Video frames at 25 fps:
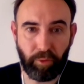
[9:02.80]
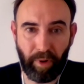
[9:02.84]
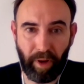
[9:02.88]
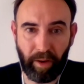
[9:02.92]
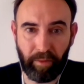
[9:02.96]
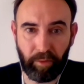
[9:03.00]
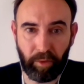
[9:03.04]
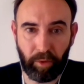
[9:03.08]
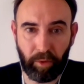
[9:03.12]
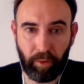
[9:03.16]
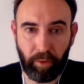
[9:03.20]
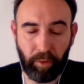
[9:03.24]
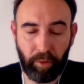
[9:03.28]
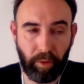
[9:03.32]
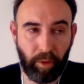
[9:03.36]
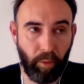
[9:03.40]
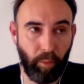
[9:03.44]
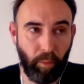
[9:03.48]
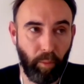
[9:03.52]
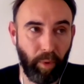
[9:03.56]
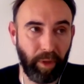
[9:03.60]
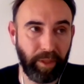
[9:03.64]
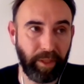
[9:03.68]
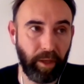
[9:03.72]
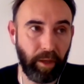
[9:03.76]
traveler,
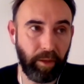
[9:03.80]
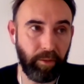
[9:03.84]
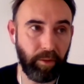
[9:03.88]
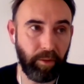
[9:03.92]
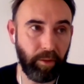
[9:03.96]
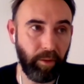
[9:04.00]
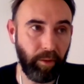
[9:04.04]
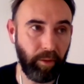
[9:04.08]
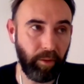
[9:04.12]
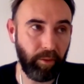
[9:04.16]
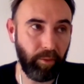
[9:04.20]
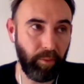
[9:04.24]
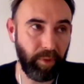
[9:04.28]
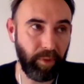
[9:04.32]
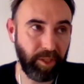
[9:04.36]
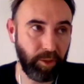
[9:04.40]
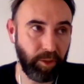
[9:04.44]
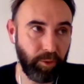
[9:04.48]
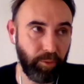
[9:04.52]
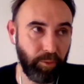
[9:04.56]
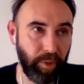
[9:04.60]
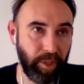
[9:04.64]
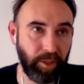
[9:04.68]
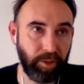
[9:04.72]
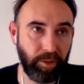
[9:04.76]
what are the
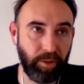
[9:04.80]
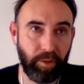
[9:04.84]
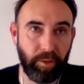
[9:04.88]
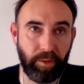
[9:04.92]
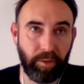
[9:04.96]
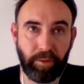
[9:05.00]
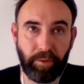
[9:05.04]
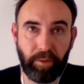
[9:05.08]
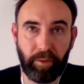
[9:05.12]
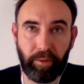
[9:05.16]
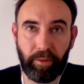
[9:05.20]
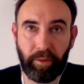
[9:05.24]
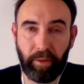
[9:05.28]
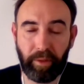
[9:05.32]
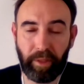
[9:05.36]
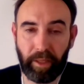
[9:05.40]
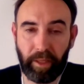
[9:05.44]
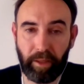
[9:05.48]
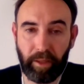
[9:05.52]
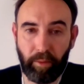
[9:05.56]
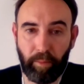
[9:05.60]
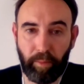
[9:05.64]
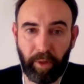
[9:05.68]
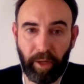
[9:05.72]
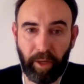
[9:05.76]
restrictions
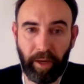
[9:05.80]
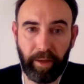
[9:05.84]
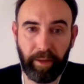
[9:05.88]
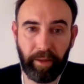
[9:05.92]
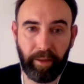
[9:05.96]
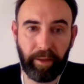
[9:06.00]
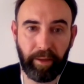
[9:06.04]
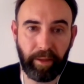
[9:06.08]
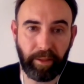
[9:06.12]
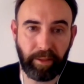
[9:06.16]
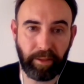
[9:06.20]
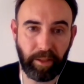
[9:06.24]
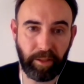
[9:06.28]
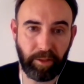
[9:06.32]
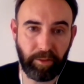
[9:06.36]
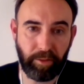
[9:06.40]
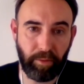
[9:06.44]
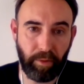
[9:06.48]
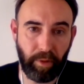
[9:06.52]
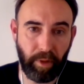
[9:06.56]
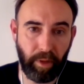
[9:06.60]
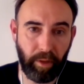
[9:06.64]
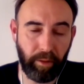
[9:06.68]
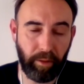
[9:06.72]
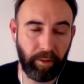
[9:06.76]
that apply,
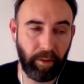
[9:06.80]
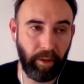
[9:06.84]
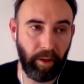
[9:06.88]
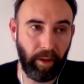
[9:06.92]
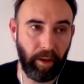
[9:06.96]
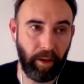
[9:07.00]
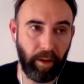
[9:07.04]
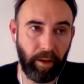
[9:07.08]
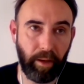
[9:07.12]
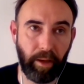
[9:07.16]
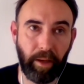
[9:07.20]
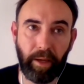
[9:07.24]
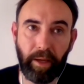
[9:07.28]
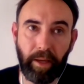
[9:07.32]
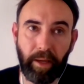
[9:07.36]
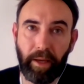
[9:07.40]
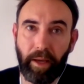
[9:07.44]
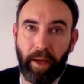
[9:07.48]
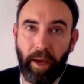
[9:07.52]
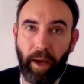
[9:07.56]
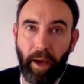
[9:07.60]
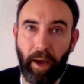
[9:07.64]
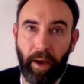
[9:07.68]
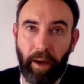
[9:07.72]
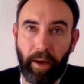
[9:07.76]
etc.
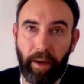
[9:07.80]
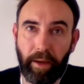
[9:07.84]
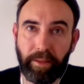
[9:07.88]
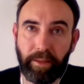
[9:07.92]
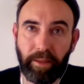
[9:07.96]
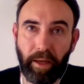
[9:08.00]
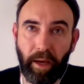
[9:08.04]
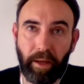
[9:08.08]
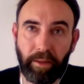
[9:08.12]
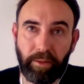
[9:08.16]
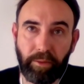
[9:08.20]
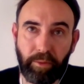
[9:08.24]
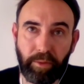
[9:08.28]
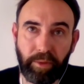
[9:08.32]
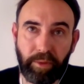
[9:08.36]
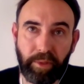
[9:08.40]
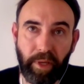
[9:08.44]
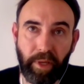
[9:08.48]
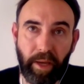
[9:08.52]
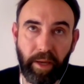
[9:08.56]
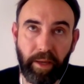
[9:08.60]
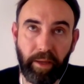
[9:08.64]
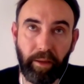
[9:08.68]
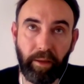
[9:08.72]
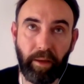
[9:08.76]
It's hard to
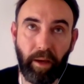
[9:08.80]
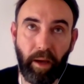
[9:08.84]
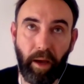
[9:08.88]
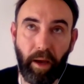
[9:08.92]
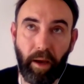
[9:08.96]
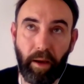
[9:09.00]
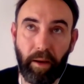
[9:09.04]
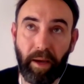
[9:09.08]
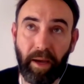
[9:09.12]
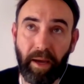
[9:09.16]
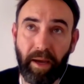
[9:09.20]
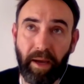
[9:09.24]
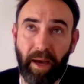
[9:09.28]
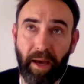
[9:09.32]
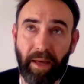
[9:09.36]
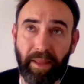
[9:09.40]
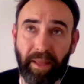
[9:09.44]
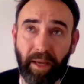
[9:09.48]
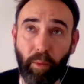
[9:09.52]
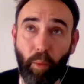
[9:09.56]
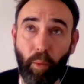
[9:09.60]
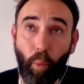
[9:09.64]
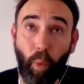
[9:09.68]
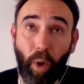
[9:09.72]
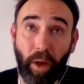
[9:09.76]
say. I
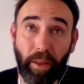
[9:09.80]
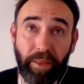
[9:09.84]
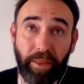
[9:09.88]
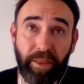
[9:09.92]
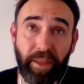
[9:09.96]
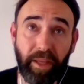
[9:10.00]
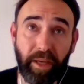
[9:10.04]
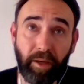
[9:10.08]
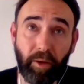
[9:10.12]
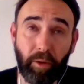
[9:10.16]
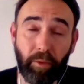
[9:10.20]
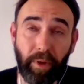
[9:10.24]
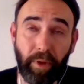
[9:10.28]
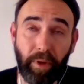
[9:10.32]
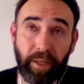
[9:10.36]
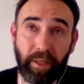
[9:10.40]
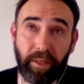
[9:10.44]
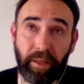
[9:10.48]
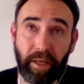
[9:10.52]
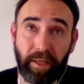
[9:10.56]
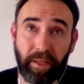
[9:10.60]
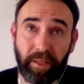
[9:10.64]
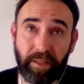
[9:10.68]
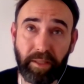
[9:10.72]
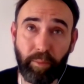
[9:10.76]
think one thing already
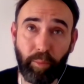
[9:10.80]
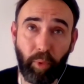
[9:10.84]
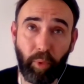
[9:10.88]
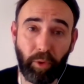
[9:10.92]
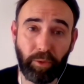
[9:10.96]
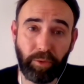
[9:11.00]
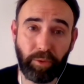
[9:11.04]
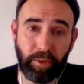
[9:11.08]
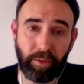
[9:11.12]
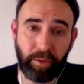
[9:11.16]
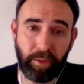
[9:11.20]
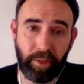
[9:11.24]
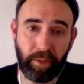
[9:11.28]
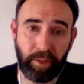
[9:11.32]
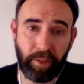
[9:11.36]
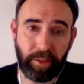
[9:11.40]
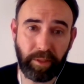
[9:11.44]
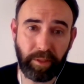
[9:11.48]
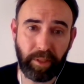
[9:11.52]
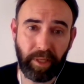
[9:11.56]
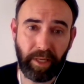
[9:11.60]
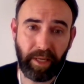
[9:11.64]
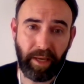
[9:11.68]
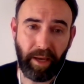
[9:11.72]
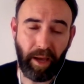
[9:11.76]
that is important
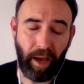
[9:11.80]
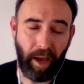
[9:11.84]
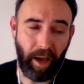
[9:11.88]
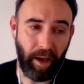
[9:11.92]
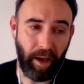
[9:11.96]
is